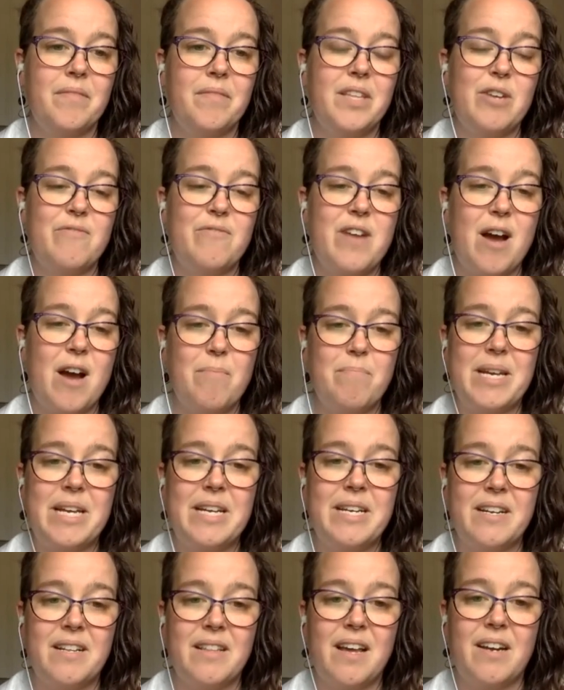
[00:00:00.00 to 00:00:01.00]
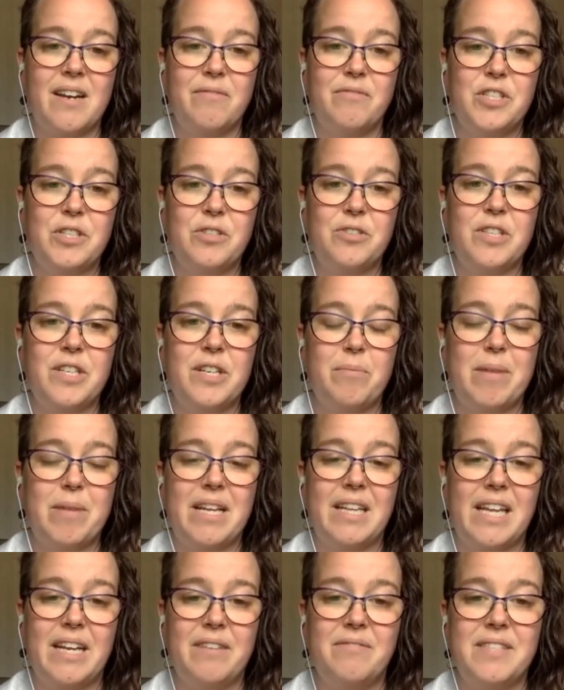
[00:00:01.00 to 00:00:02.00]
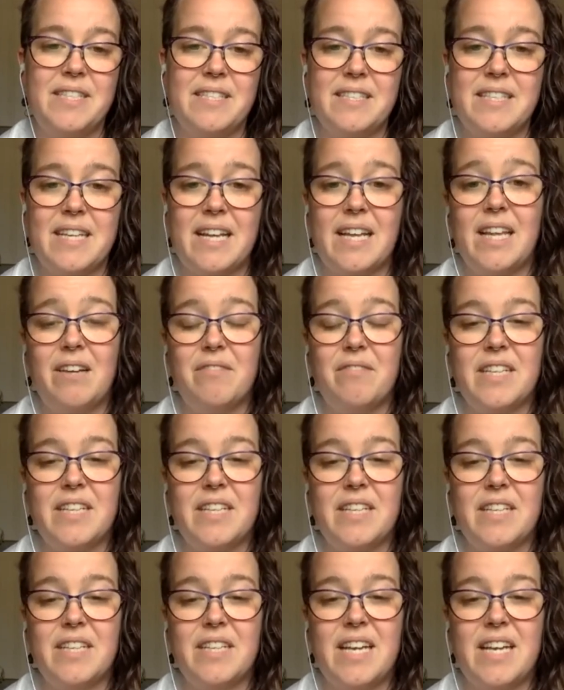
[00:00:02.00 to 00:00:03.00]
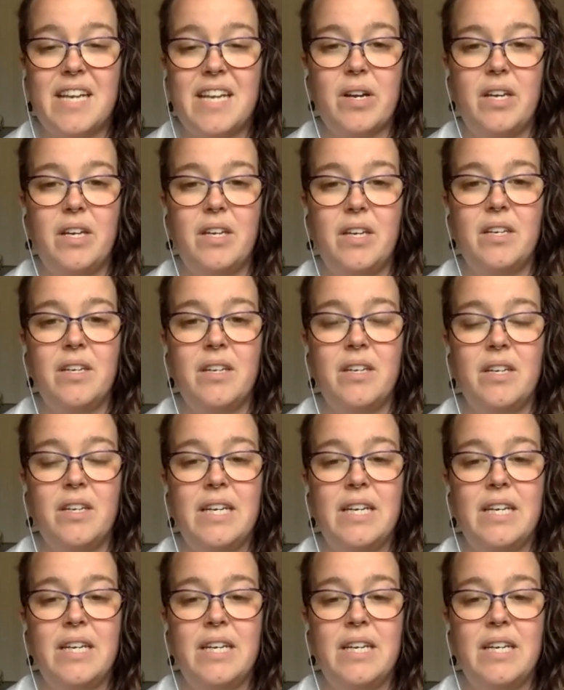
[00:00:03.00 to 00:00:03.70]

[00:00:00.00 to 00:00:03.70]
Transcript: There have not been a lot of children in my life since I left Calgary.